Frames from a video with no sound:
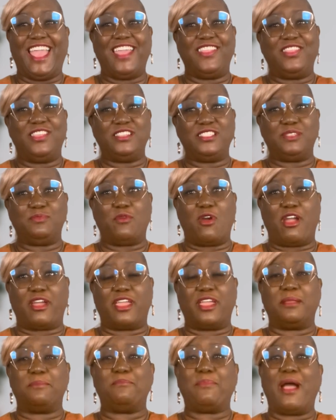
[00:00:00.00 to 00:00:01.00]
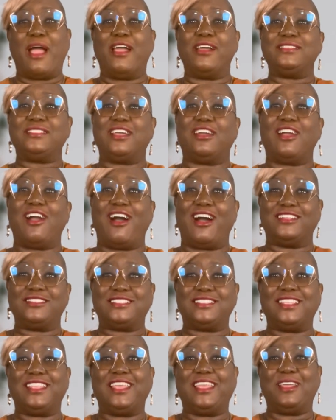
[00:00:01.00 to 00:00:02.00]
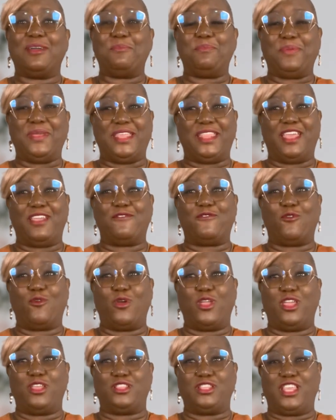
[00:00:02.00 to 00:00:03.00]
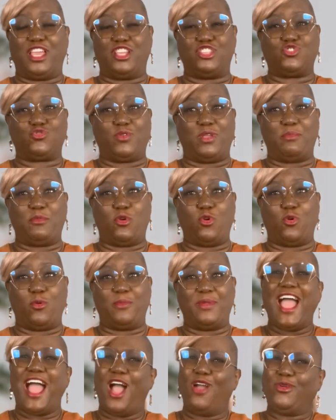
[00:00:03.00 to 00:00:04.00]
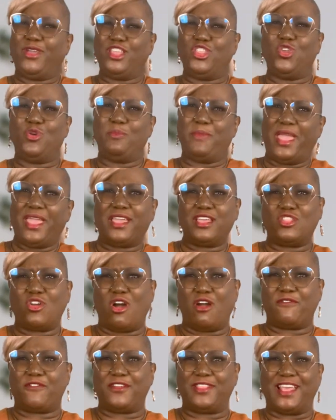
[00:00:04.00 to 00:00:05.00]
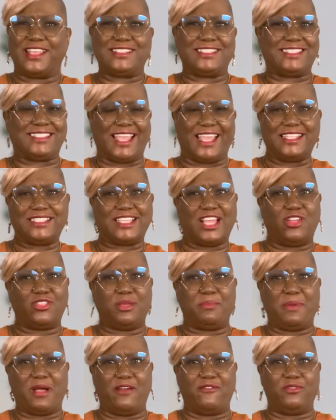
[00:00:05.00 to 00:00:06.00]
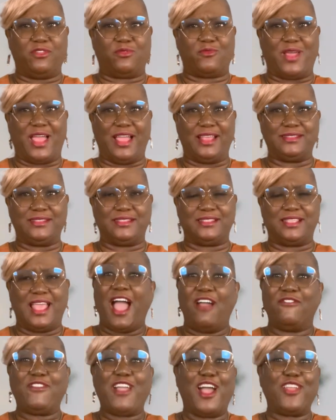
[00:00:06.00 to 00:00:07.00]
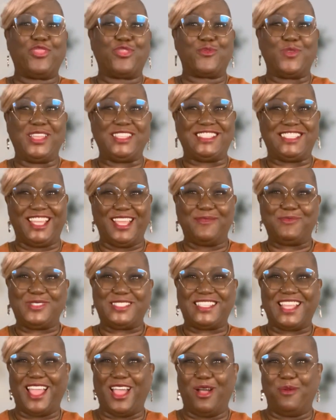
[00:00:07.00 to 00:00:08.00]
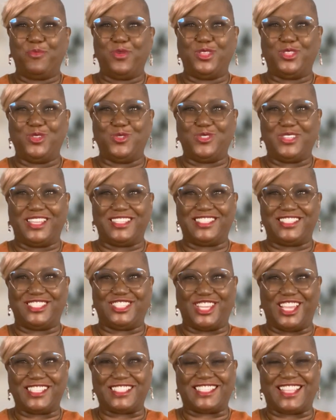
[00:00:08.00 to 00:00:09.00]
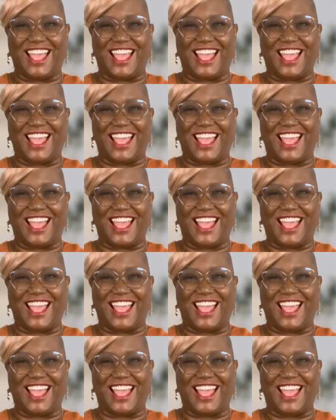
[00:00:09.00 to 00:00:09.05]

In this market, buyers are constantly competing for their dream home. How can you make an offer that stands out above the rest? I've got 3 tips to help you do just